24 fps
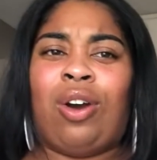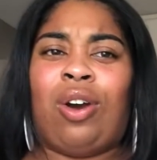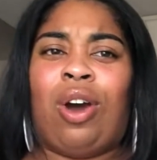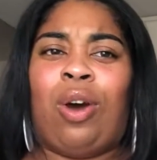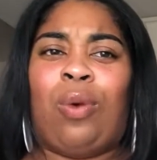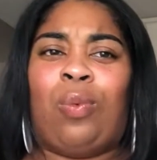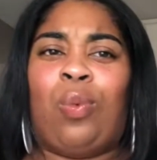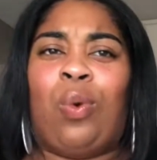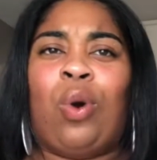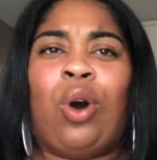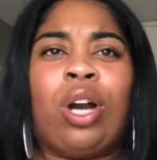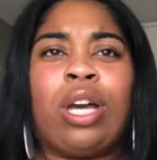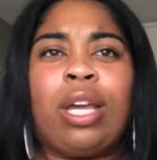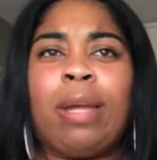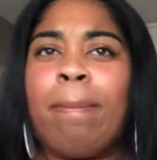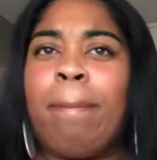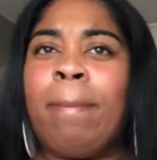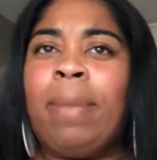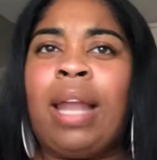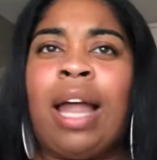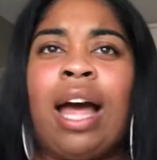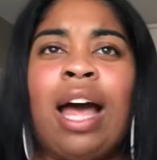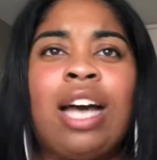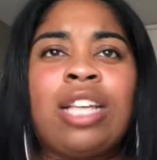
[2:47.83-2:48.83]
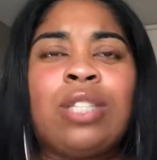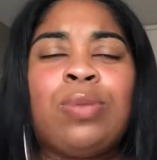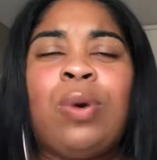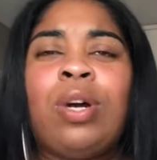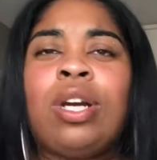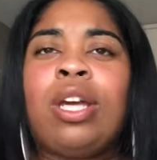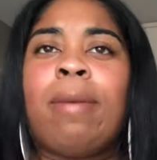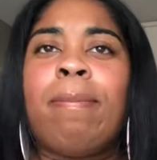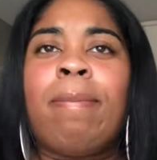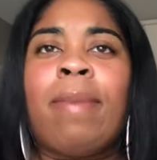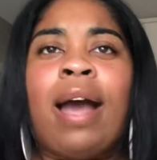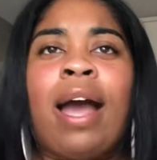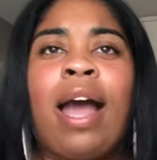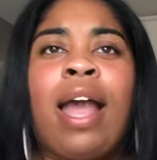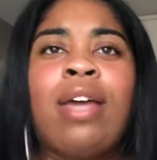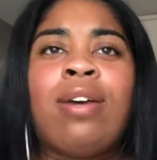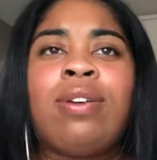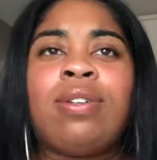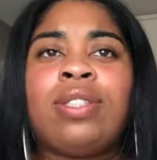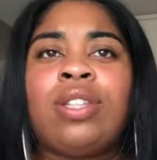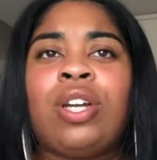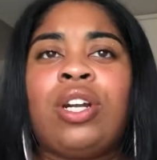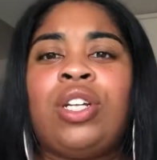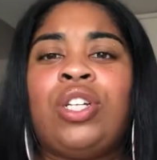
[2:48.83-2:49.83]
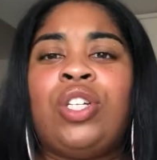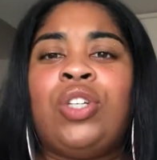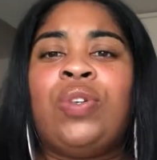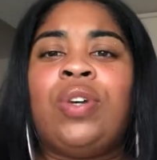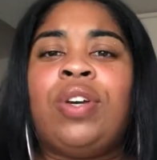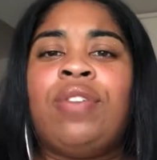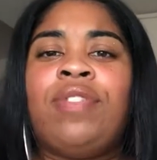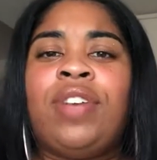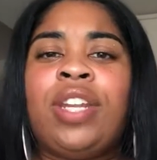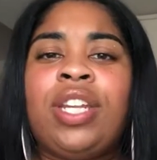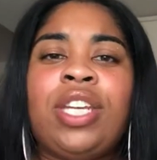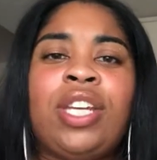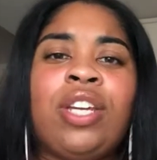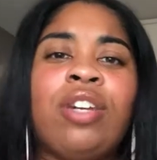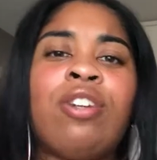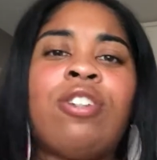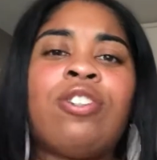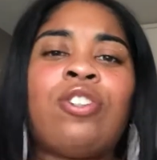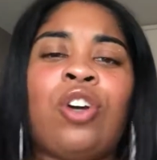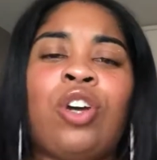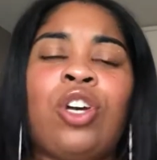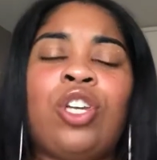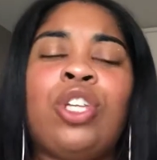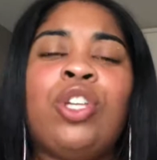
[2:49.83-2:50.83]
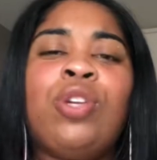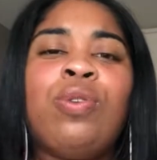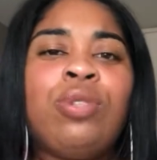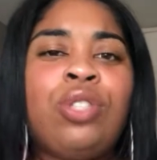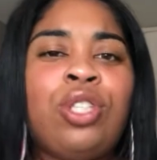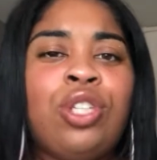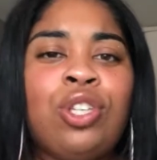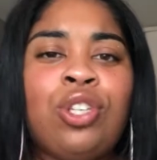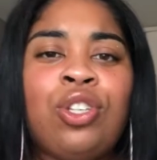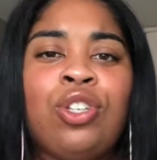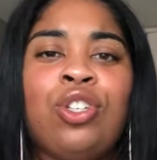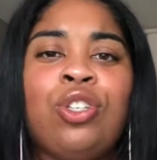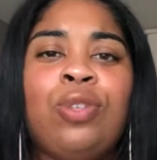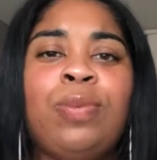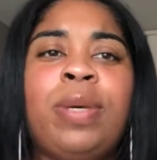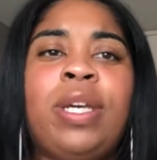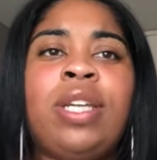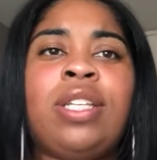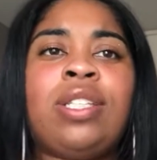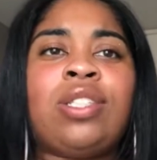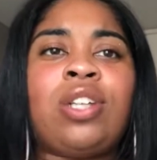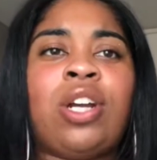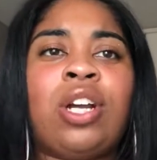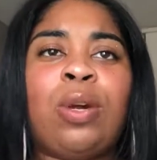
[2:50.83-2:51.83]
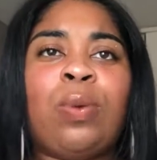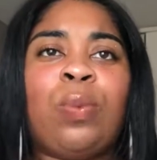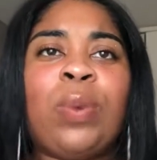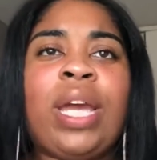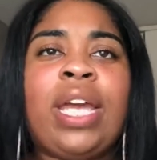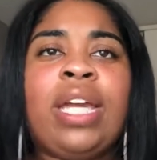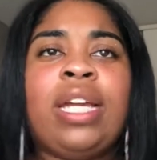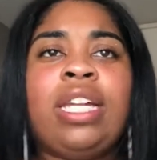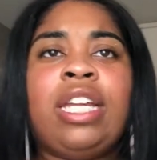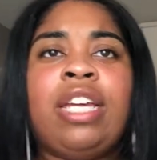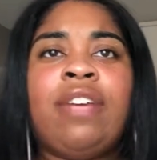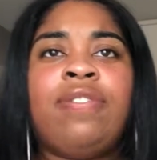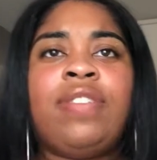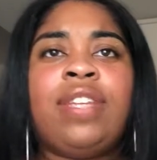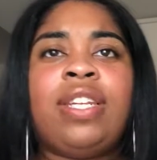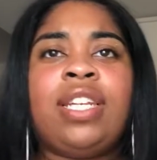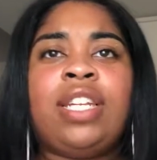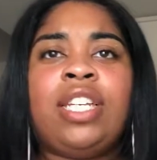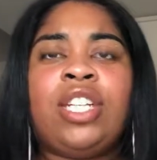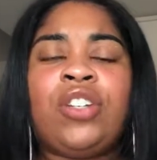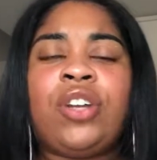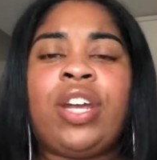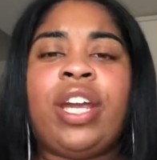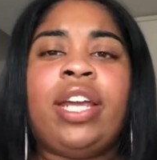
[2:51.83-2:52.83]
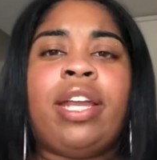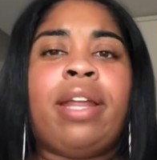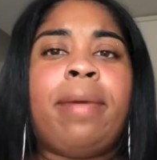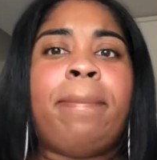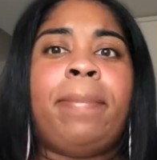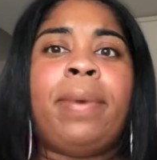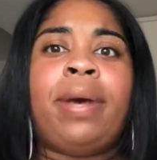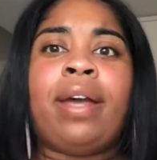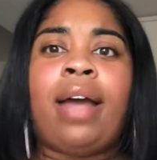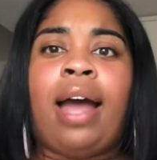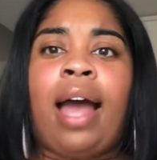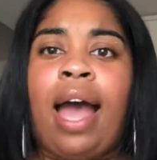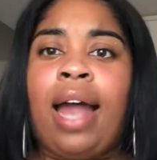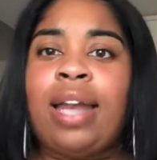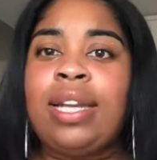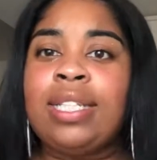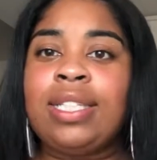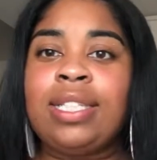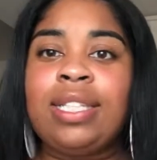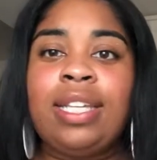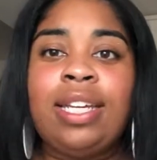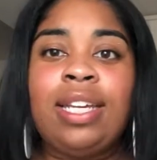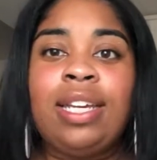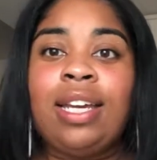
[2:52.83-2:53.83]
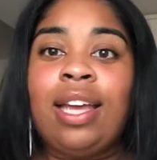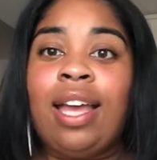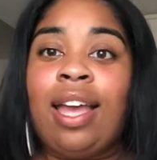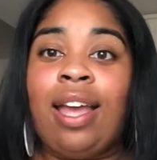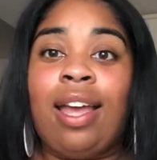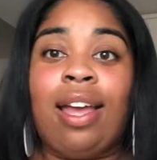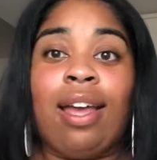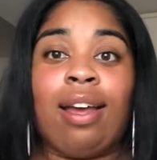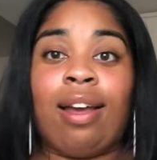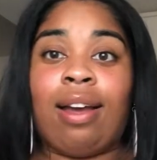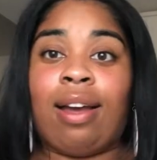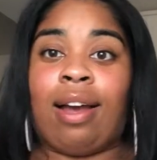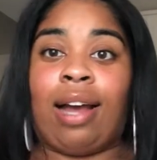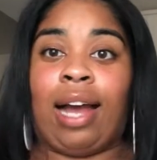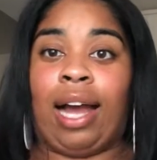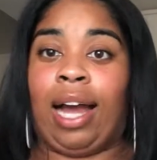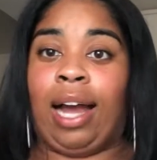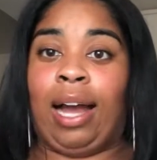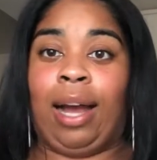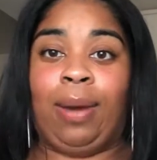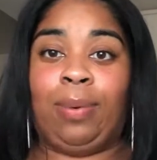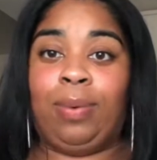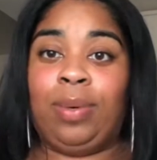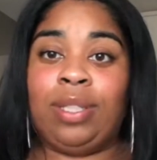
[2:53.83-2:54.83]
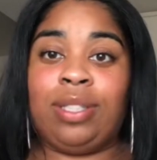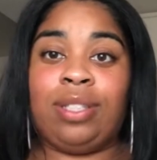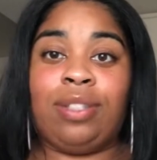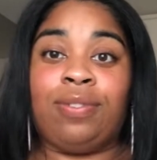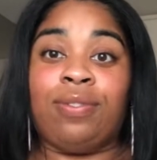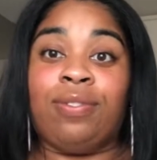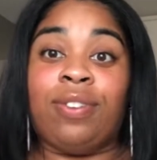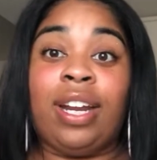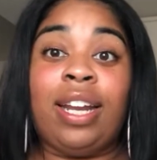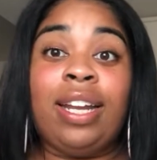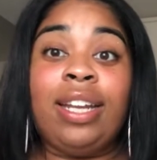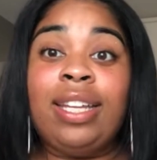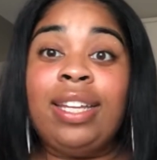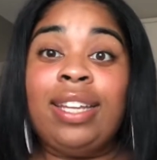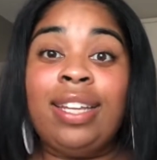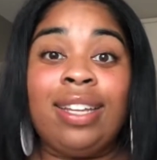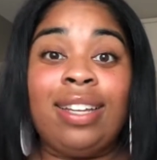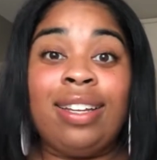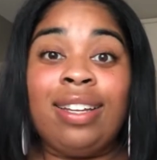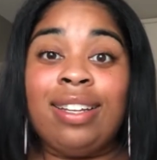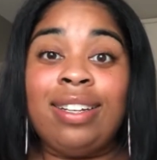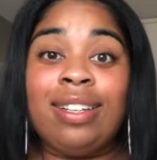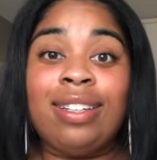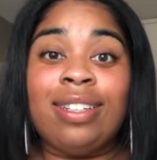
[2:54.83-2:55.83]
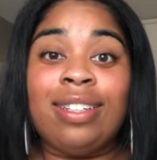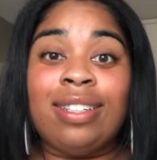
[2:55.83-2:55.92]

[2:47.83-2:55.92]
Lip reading: walking blocks, walking miles, start doing videos on YouTube and start weightlifting and training. But honestly, I was not ready